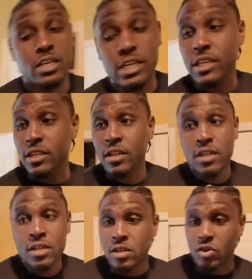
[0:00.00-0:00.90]
cooking,
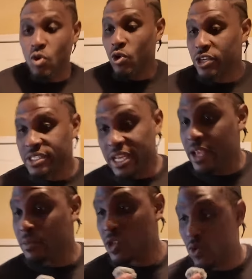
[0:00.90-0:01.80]
going to
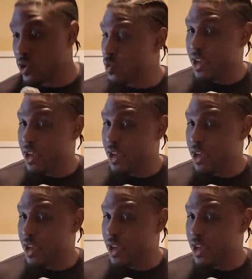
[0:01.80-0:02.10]
Sam's, going to